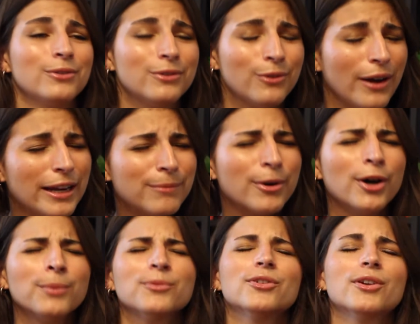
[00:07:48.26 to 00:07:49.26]
great
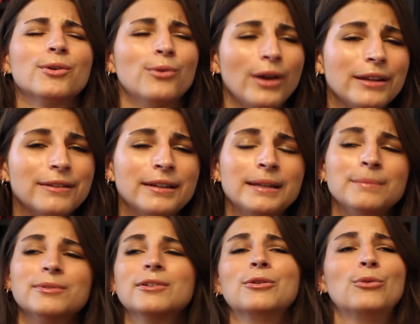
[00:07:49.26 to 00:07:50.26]
prompts, great
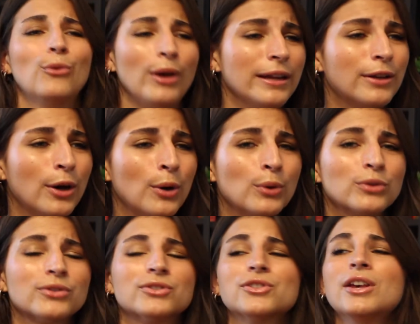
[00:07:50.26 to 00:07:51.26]
teams, great
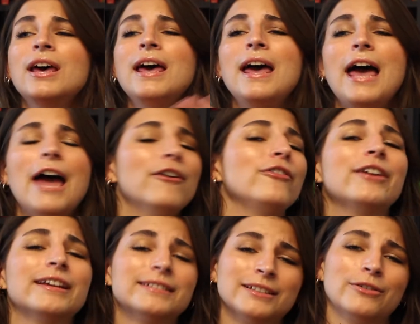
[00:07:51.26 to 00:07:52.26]
hosts. Everything
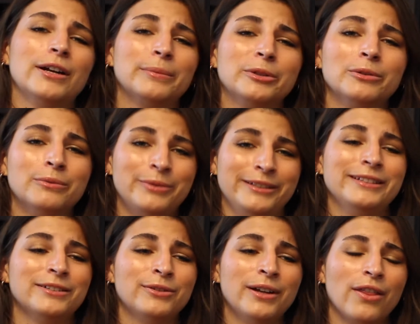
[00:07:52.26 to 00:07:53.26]
is incredible with
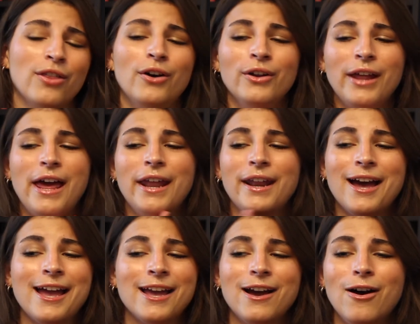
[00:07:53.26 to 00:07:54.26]
this readathon, and
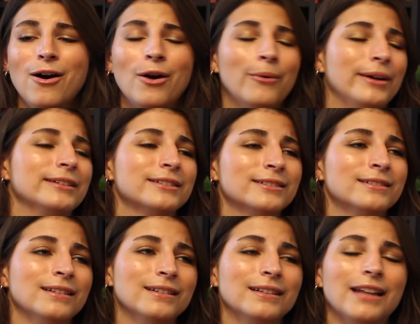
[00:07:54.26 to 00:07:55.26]
I always
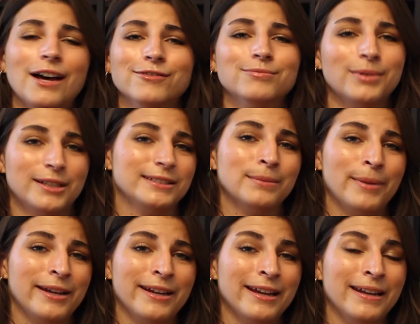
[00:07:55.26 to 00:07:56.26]
love
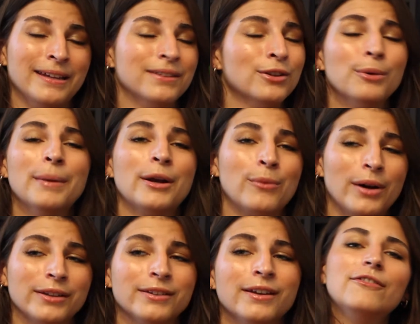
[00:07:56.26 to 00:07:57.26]
participating in it, no matter
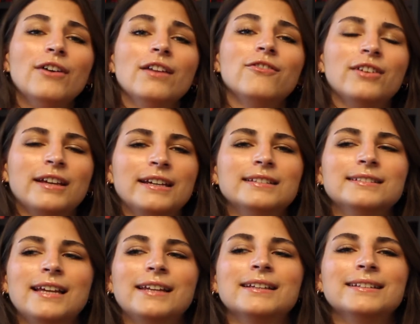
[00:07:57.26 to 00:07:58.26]
what. The fun thing is
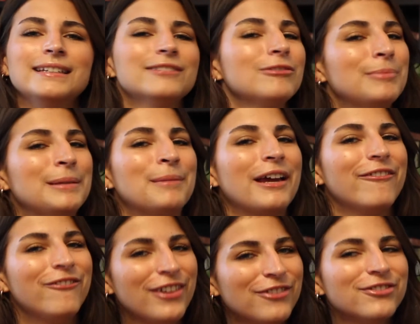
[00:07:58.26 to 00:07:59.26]
that this will be my
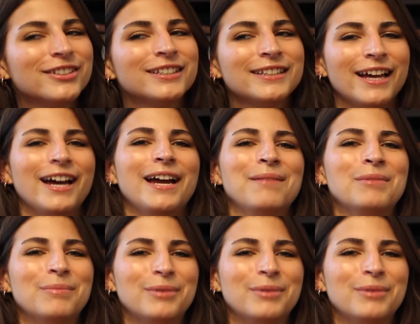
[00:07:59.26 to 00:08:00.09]
fifth time